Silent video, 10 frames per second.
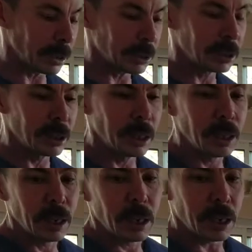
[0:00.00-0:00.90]
page.
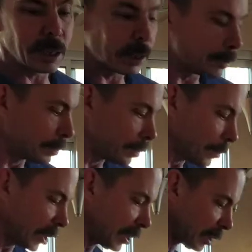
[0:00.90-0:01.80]

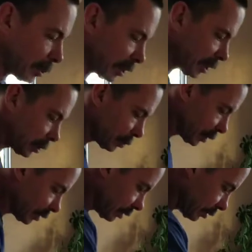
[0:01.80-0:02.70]
Neat thing about this
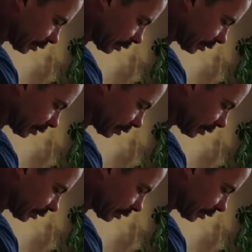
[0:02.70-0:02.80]
one,